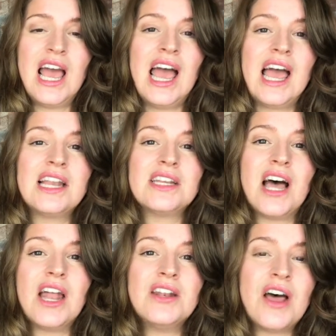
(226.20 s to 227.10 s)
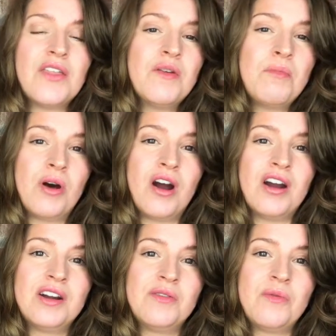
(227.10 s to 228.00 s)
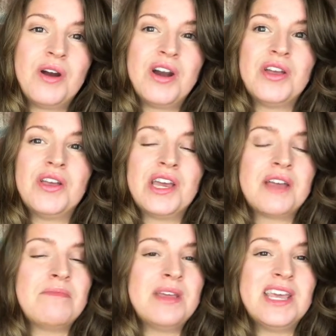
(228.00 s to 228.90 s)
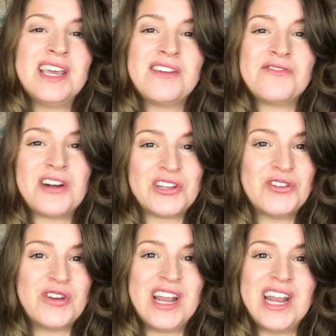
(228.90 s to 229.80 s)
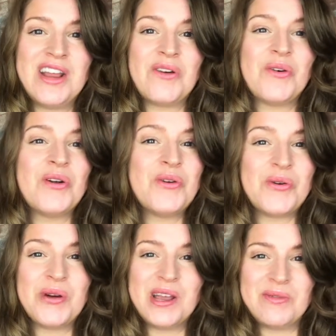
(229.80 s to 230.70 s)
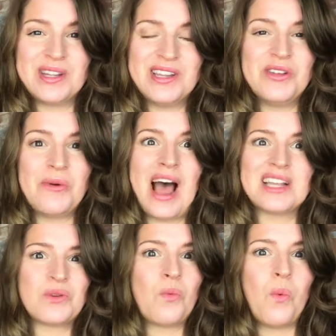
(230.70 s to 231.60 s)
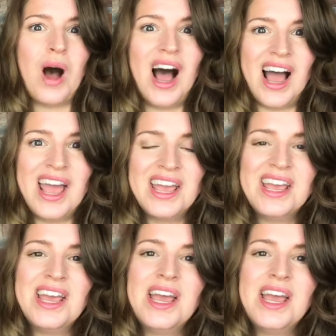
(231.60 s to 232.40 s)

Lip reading: And another part where it can be frustrating or annoying when you ask why,